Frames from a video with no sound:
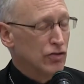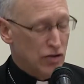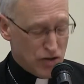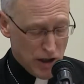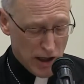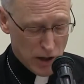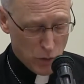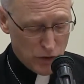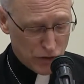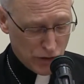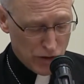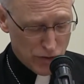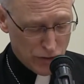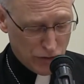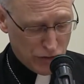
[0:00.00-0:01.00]
to Darwin's
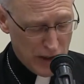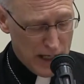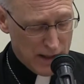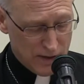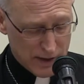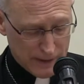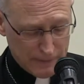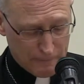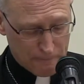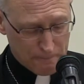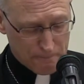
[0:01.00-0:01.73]
understanding.